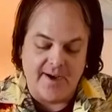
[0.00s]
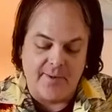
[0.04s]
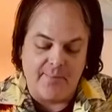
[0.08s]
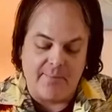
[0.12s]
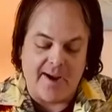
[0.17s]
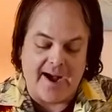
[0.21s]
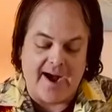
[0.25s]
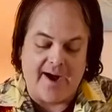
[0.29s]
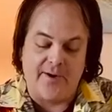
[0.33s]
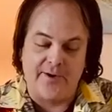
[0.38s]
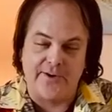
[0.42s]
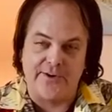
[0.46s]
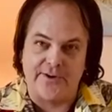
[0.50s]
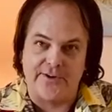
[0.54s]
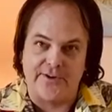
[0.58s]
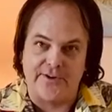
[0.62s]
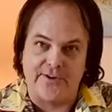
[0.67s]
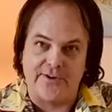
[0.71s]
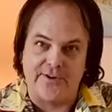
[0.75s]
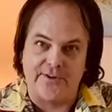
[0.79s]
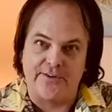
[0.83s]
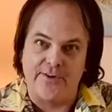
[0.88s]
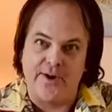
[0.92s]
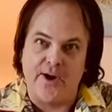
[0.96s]
powder
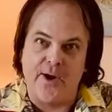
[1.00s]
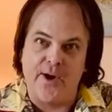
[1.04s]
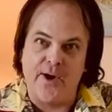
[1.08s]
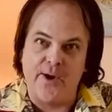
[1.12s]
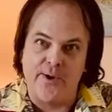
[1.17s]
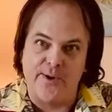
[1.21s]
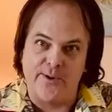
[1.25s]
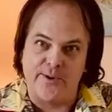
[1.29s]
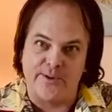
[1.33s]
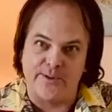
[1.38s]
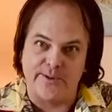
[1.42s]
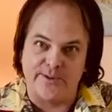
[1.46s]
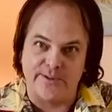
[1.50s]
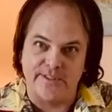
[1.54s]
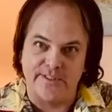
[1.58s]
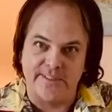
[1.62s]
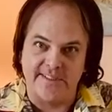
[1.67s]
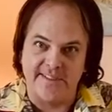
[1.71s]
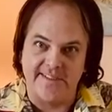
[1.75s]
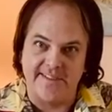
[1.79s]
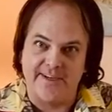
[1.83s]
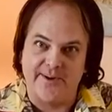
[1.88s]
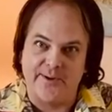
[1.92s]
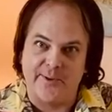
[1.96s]
her
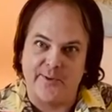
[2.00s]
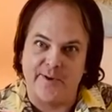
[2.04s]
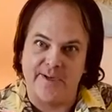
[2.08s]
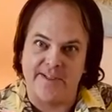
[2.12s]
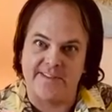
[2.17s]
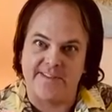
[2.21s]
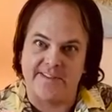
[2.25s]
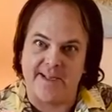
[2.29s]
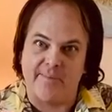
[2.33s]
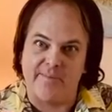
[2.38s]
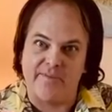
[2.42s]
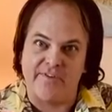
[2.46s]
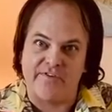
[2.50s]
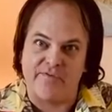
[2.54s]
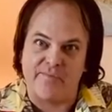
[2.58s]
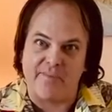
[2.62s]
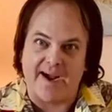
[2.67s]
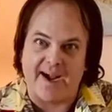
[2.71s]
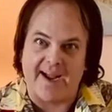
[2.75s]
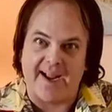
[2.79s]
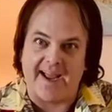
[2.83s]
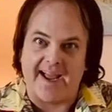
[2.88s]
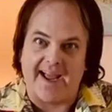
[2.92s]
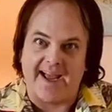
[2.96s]
nose with some of
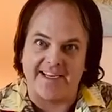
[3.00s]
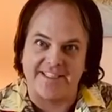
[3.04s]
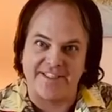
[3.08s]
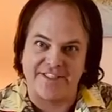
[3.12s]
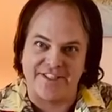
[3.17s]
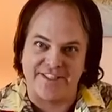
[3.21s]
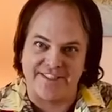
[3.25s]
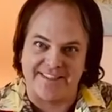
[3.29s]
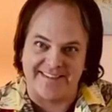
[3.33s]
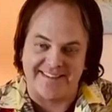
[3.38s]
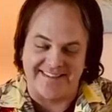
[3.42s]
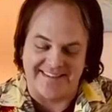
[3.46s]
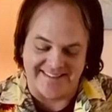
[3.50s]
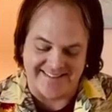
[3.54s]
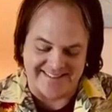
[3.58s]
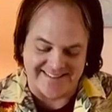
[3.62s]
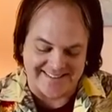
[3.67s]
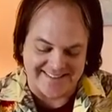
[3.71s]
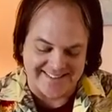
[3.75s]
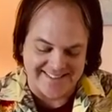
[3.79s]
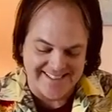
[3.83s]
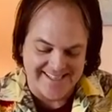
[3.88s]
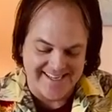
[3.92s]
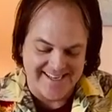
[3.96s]
my ashes,